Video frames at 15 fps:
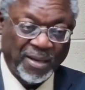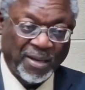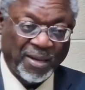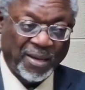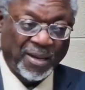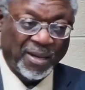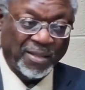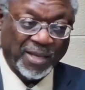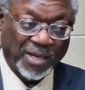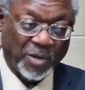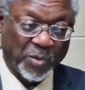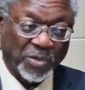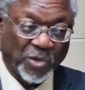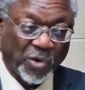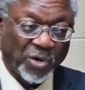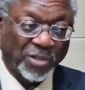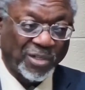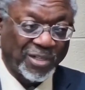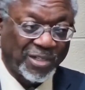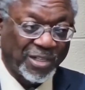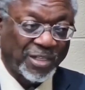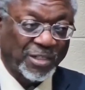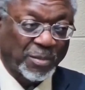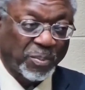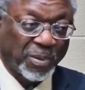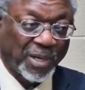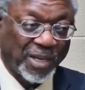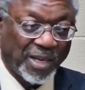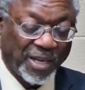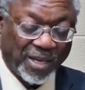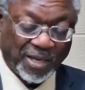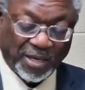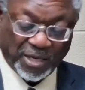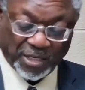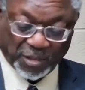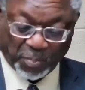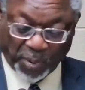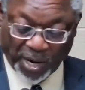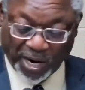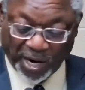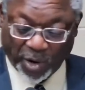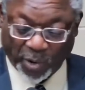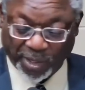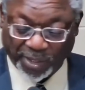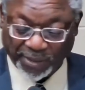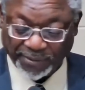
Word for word: and that he was going to display his power